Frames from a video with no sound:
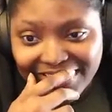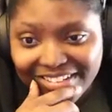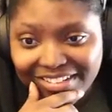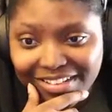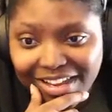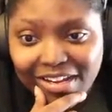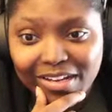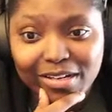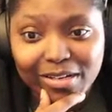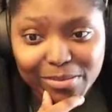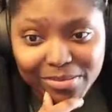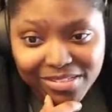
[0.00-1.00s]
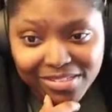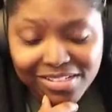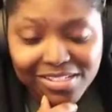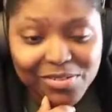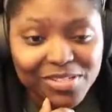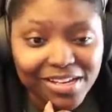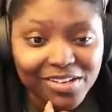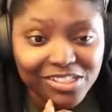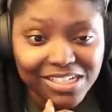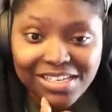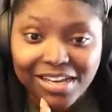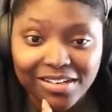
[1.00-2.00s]
Like Hubs. This dude sounds
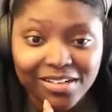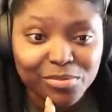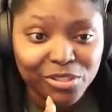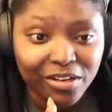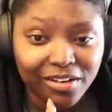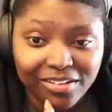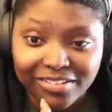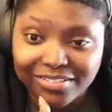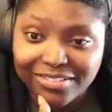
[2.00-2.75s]
just like Hubs, y'all.